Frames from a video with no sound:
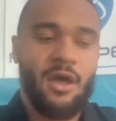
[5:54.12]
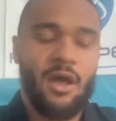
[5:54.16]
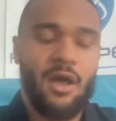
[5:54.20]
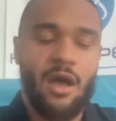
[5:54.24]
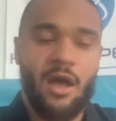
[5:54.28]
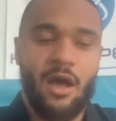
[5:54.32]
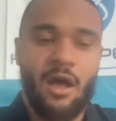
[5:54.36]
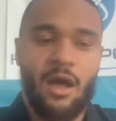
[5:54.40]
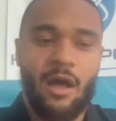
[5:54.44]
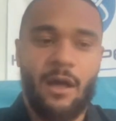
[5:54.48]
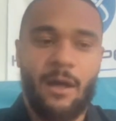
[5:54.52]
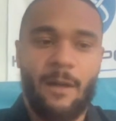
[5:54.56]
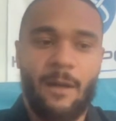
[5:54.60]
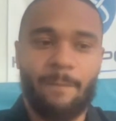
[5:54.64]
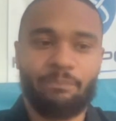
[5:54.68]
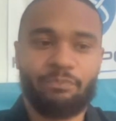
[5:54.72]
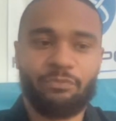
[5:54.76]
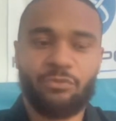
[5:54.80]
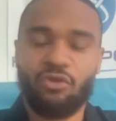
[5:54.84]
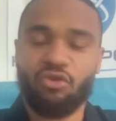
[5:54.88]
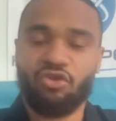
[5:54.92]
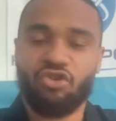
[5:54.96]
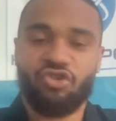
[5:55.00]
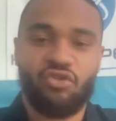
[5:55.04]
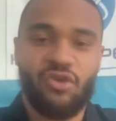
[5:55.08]
um,
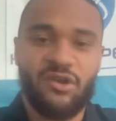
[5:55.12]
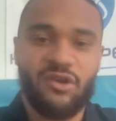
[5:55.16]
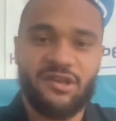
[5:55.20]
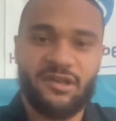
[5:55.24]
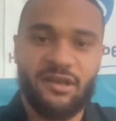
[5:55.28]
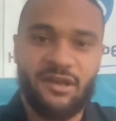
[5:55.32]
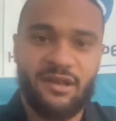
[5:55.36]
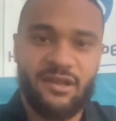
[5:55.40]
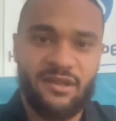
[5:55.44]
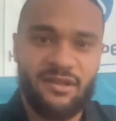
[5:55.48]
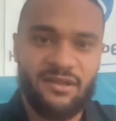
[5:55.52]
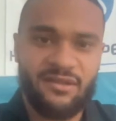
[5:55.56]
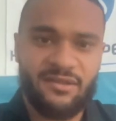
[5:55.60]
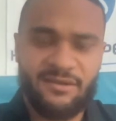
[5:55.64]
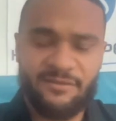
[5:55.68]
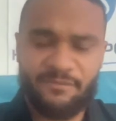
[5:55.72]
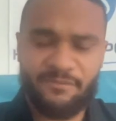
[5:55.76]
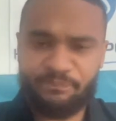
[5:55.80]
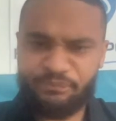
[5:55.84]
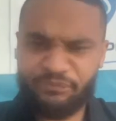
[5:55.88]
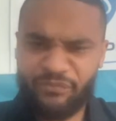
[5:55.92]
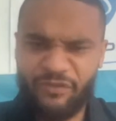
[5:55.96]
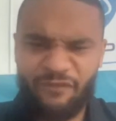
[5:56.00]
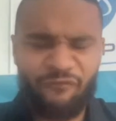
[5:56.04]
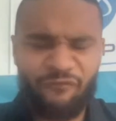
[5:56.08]
nutritionists,
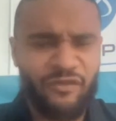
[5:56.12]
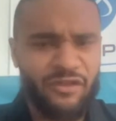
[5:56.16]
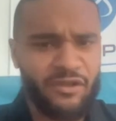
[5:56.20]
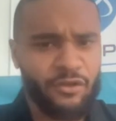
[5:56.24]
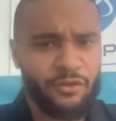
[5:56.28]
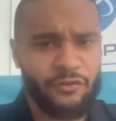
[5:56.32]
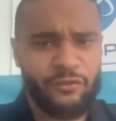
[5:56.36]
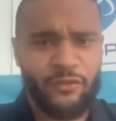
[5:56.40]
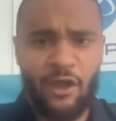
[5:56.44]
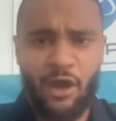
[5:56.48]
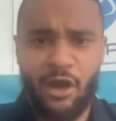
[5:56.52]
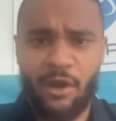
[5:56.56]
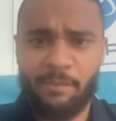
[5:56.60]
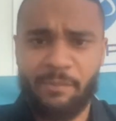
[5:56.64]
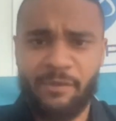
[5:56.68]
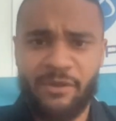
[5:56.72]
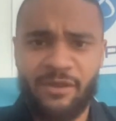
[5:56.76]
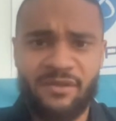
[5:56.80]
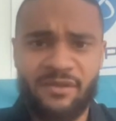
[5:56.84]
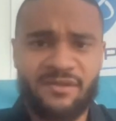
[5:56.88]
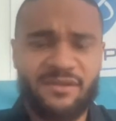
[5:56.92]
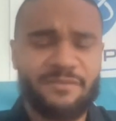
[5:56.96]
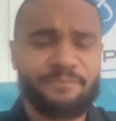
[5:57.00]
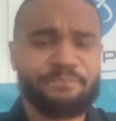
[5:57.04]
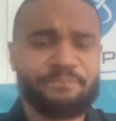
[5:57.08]
physical
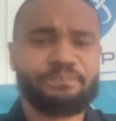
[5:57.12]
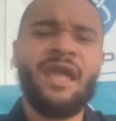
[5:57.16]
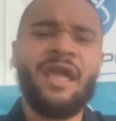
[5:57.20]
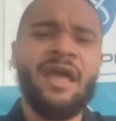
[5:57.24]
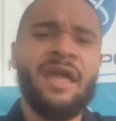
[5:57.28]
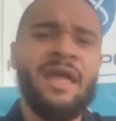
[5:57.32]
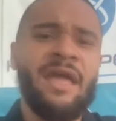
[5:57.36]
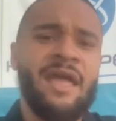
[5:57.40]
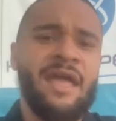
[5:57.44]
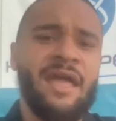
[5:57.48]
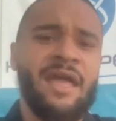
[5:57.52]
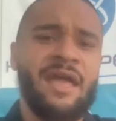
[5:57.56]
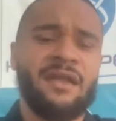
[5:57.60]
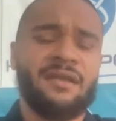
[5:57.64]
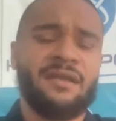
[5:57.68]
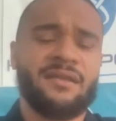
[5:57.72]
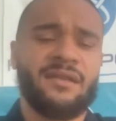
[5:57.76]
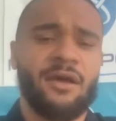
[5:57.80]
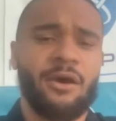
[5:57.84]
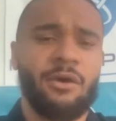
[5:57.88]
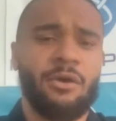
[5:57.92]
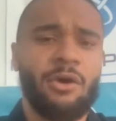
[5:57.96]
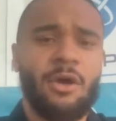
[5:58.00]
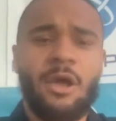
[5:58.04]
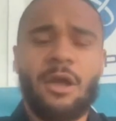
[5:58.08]
therapists, and
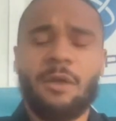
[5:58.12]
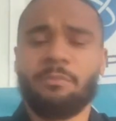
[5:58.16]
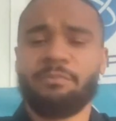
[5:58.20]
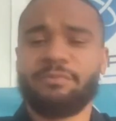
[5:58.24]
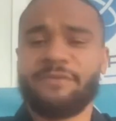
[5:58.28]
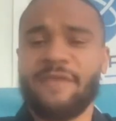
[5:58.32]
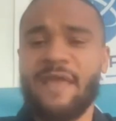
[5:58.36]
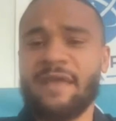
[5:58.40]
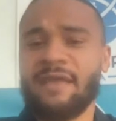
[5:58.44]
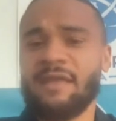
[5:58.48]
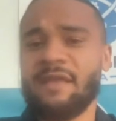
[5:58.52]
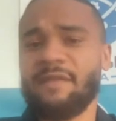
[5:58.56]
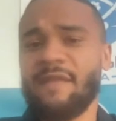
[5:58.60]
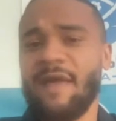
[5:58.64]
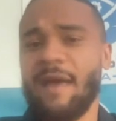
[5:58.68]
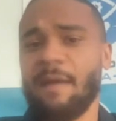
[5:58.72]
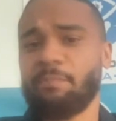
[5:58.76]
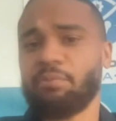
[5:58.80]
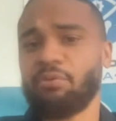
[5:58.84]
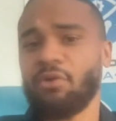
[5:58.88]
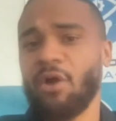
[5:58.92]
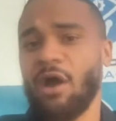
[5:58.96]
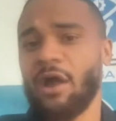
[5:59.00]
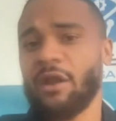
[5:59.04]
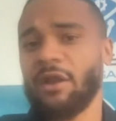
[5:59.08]
so taking
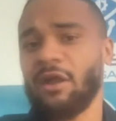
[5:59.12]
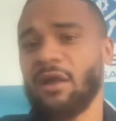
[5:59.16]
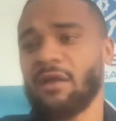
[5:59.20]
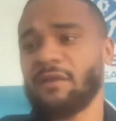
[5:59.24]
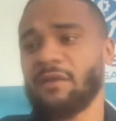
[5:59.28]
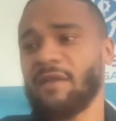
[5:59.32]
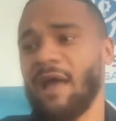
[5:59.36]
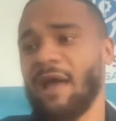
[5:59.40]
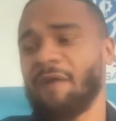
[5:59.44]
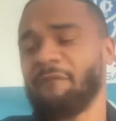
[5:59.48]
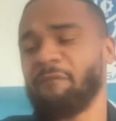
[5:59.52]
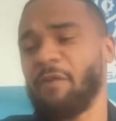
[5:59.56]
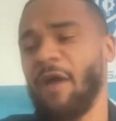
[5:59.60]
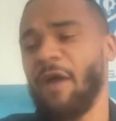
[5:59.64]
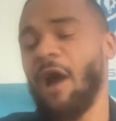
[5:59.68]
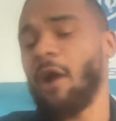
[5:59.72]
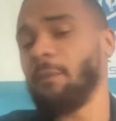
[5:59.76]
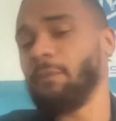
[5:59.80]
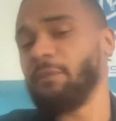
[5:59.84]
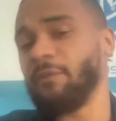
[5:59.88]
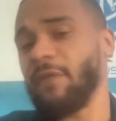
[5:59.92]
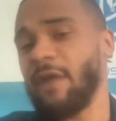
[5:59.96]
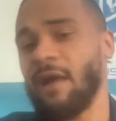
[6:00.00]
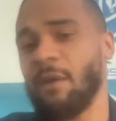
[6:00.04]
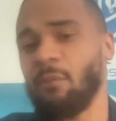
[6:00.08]
that product, I've
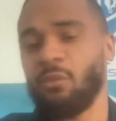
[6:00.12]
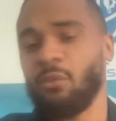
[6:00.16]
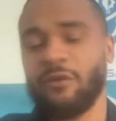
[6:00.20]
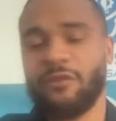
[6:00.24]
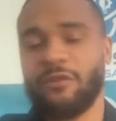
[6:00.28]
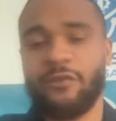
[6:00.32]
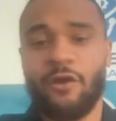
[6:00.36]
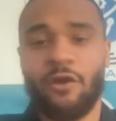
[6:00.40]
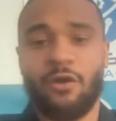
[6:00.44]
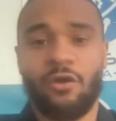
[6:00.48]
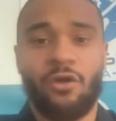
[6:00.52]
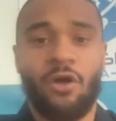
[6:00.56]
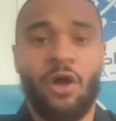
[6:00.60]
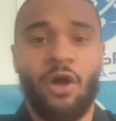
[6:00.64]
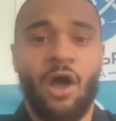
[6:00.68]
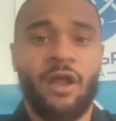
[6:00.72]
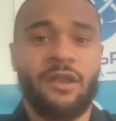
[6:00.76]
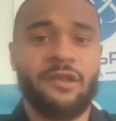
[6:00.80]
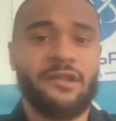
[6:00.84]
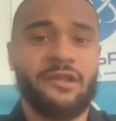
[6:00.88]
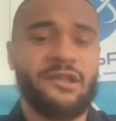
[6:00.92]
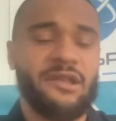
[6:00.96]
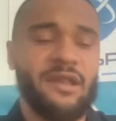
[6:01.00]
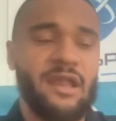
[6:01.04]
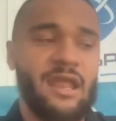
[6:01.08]
helped them with their
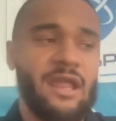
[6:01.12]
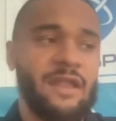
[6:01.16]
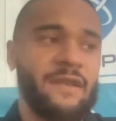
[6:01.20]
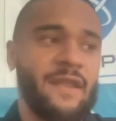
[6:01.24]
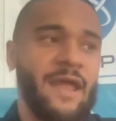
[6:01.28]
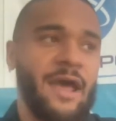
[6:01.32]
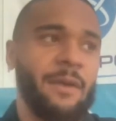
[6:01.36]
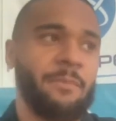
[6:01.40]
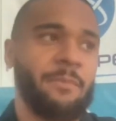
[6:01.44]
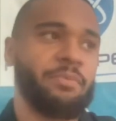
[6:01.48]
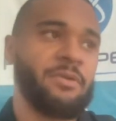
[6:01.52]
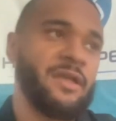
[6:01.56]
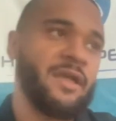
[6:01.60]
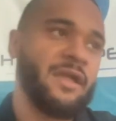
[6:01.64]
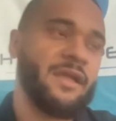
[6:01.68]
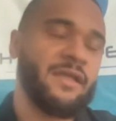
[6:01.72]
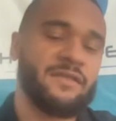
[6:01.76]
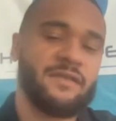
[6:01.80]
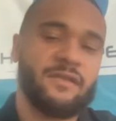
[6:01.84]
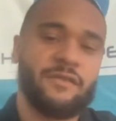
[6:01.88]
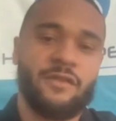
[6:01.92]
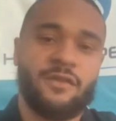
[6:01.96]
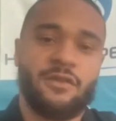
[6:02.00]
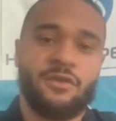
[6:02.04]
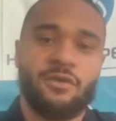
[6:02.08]
launch and now bringing it
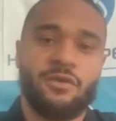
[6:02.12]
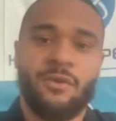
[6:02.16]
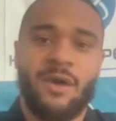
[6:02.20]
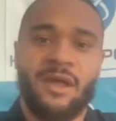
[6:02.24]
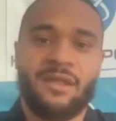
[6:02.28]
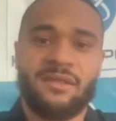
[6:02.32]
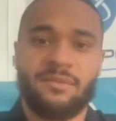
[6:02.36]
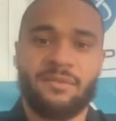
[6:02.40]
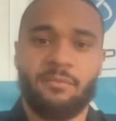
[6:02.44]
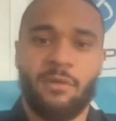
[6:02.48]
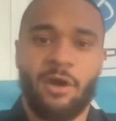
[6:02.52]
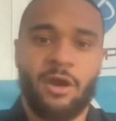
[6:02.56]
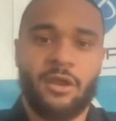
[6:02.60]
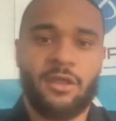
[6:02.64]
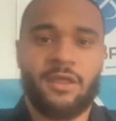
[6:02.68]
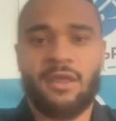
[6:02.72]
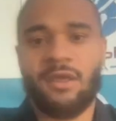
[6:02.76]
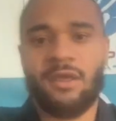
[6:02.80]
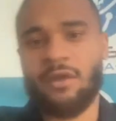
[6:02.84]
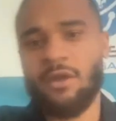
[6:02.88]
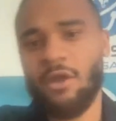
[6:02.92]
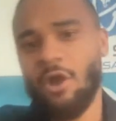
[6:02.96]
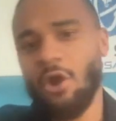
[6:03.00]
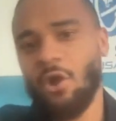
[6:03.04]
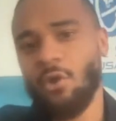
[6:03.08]
to the US
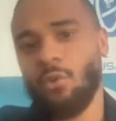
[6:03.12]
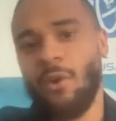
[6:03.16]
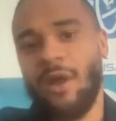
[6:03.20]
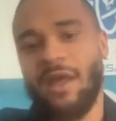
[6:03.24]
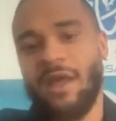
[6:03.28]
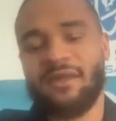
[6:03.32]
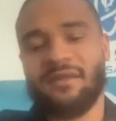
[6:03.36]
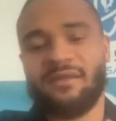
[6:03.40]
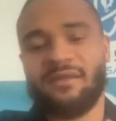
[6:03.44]
market where I